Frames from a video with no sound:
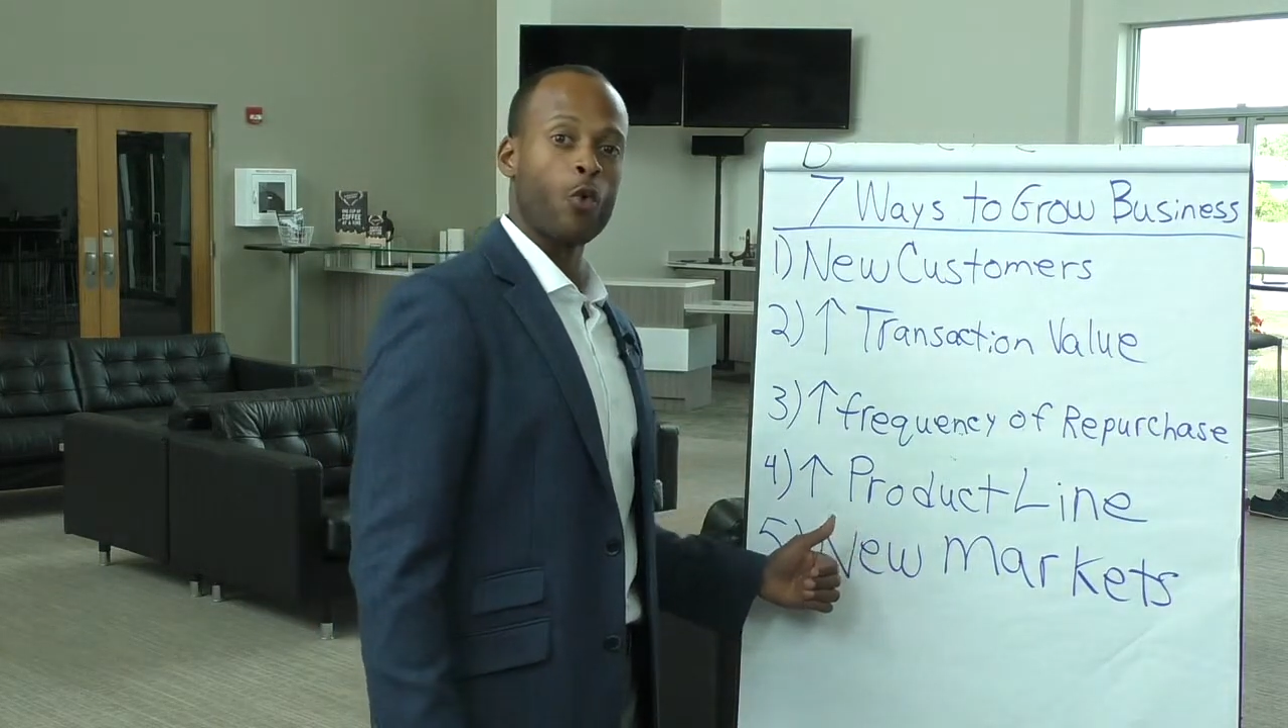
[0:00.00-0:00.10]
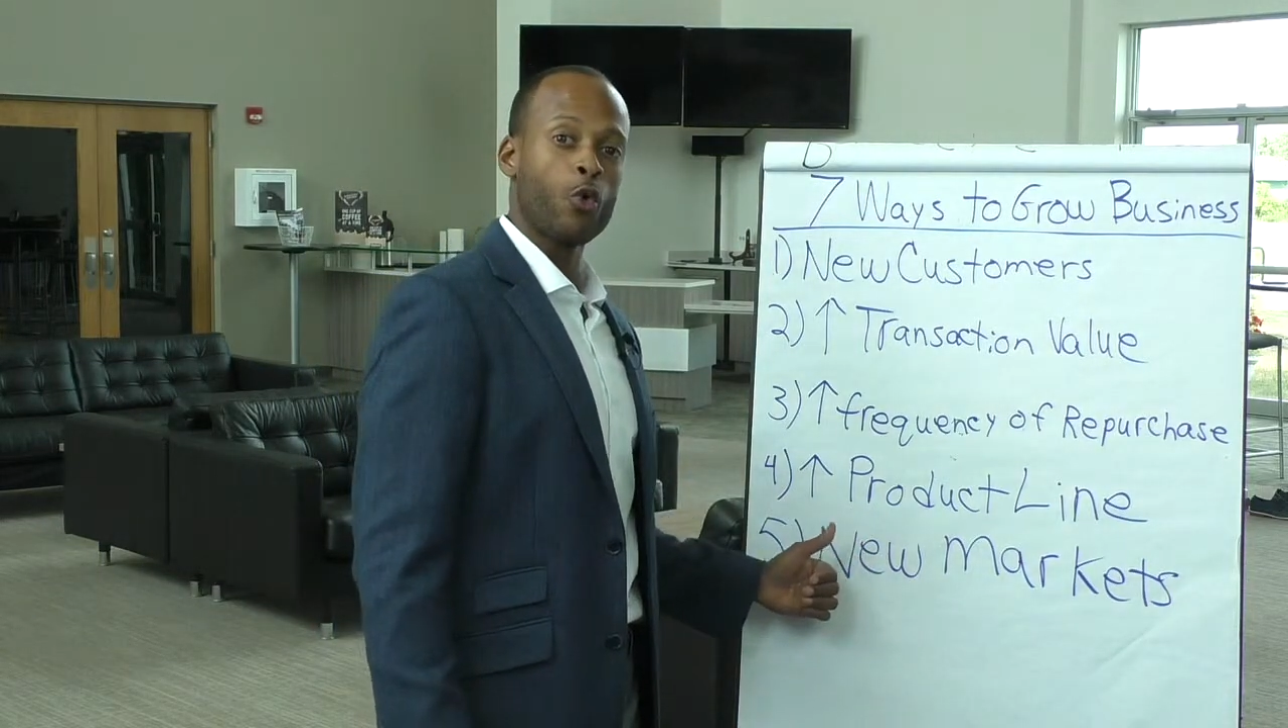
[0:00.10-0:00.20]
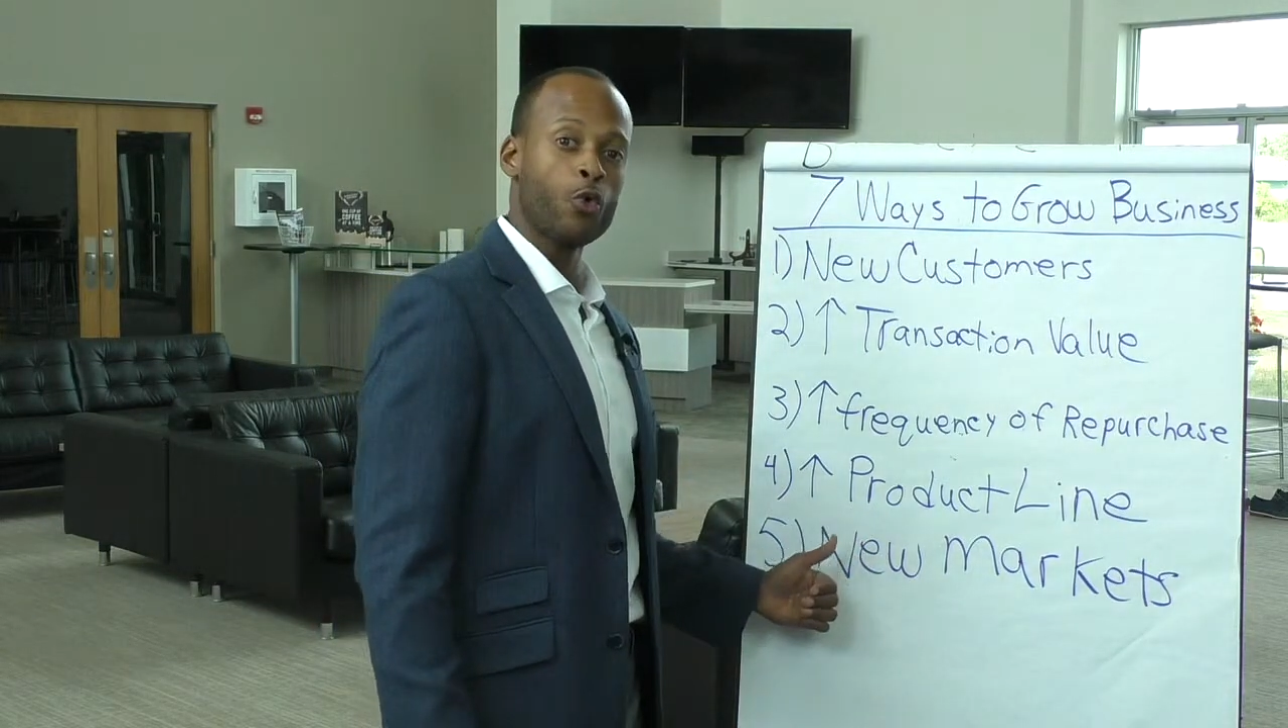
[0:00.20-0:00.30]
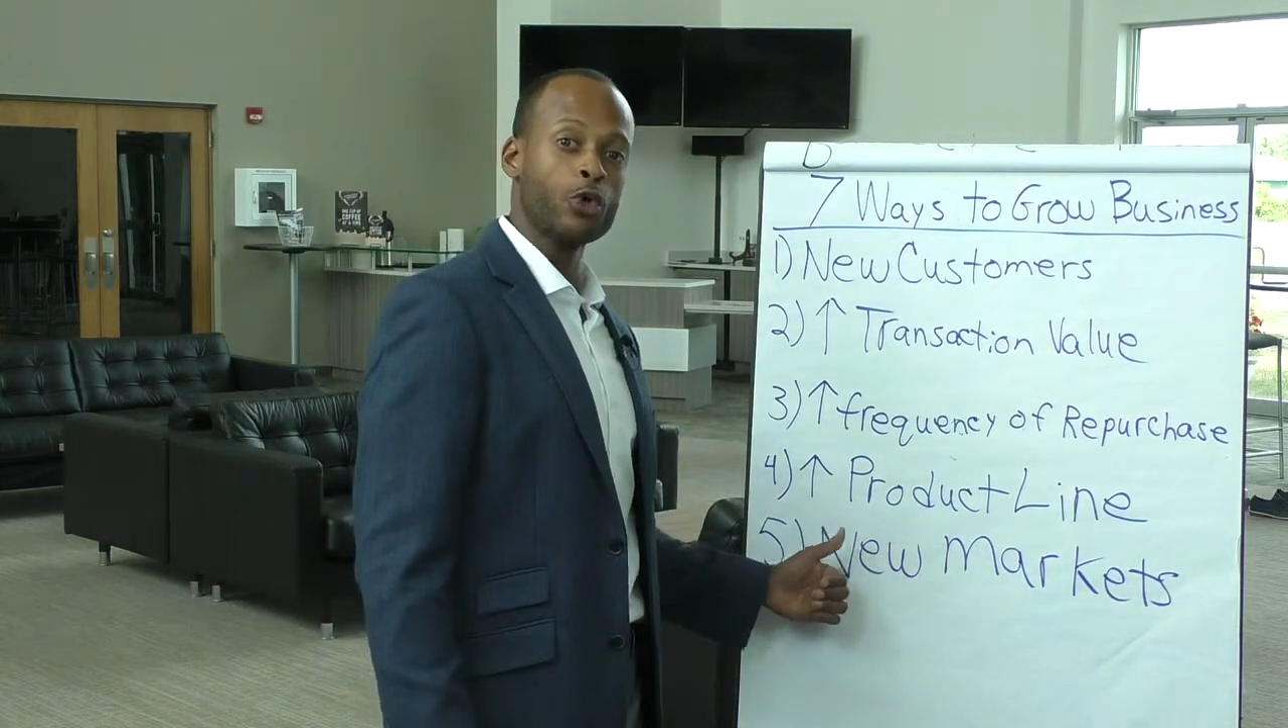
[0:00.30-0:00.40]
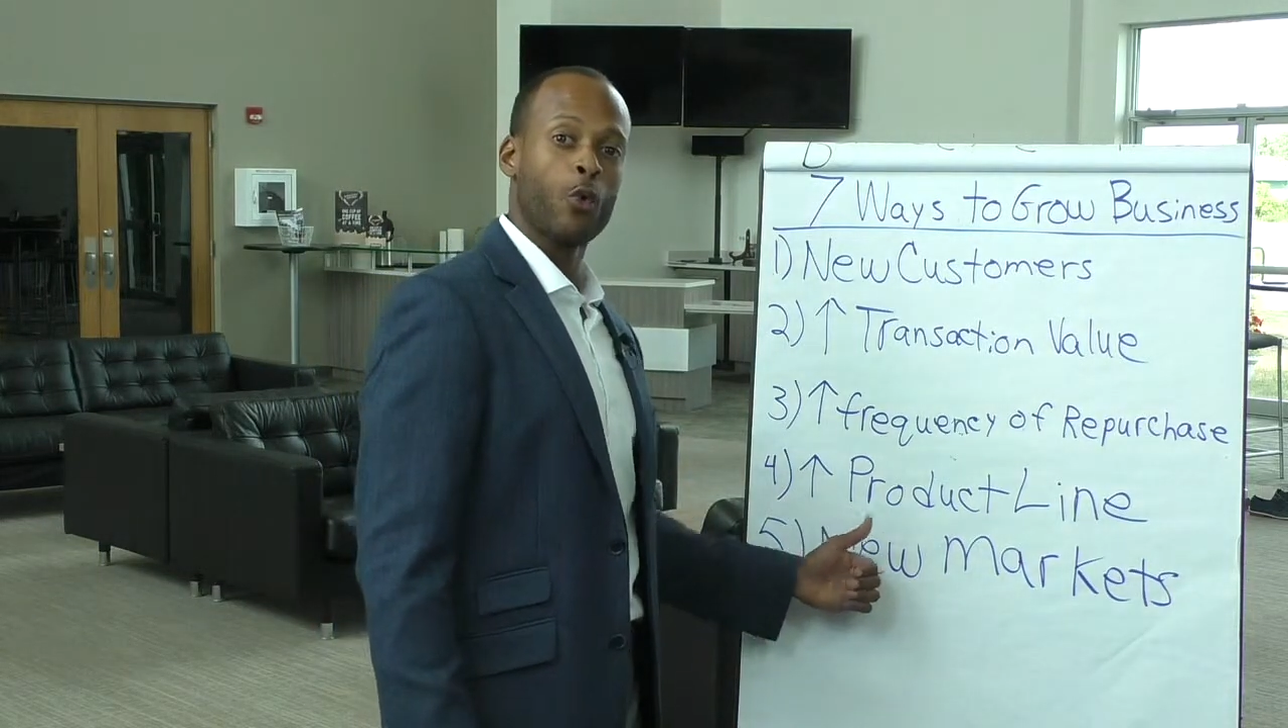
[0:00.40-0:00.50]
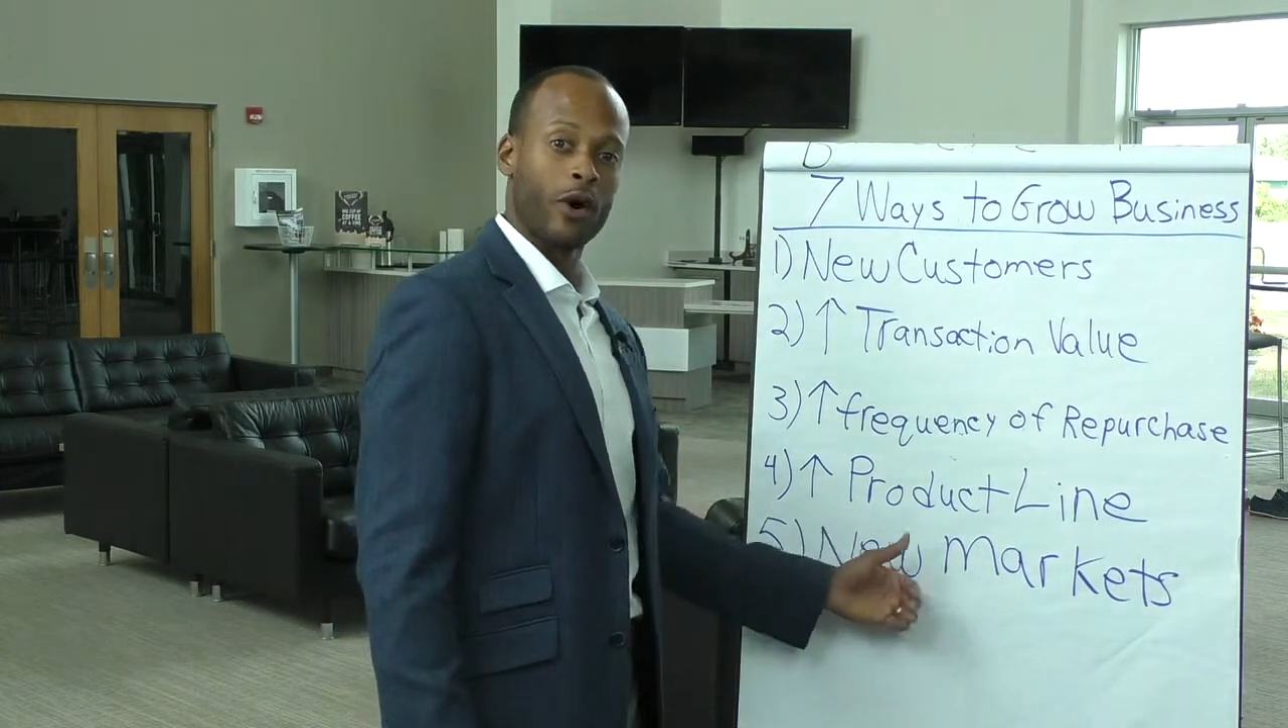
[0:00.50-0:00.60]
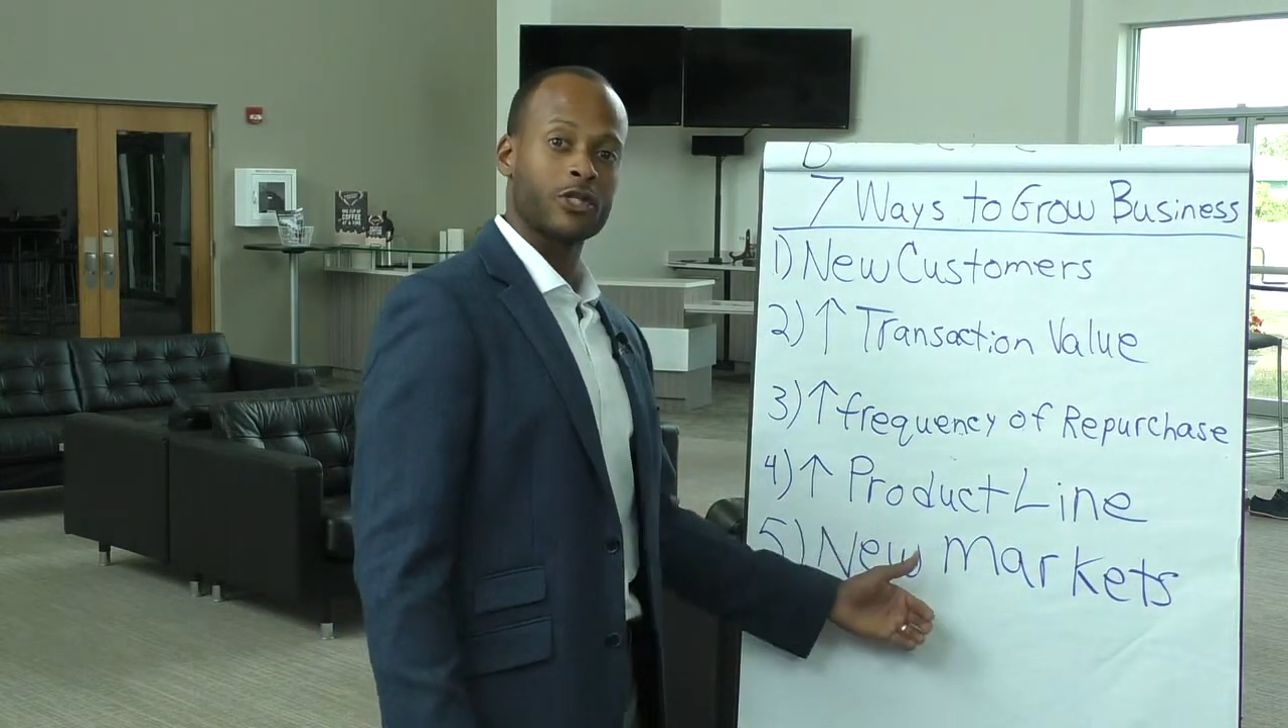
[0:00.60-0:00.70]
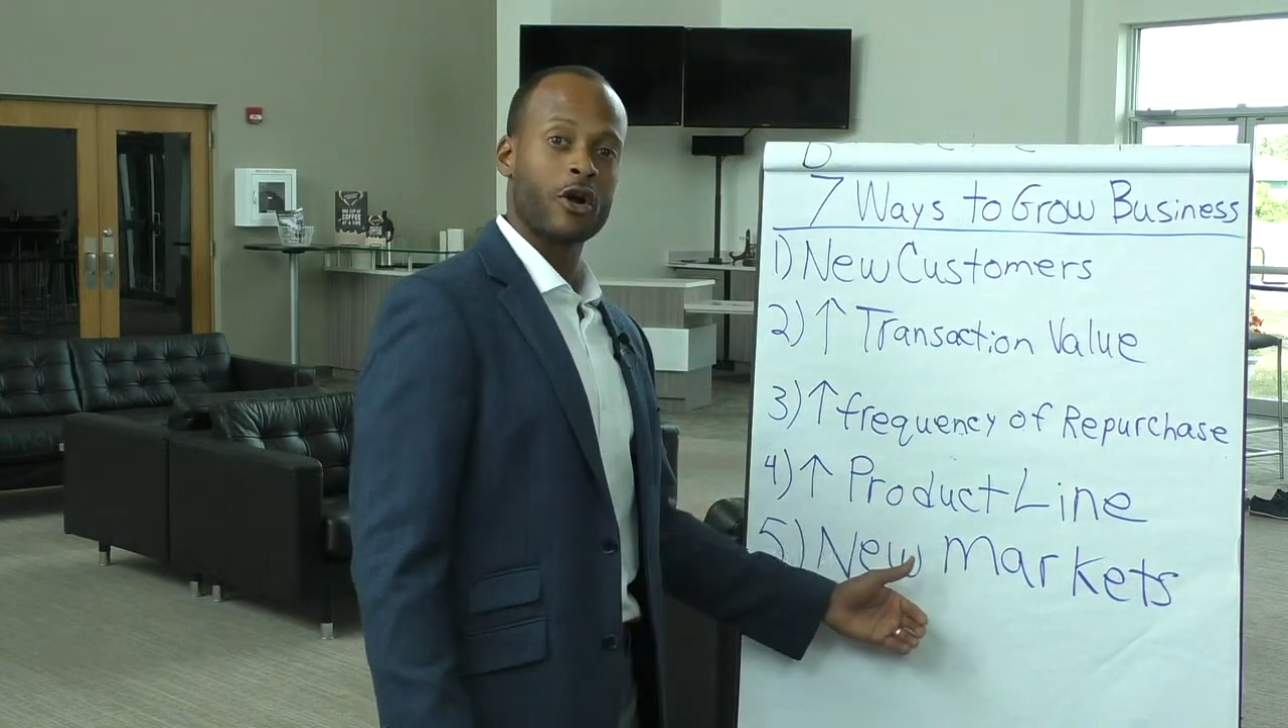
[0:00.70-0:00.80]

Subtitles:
who you want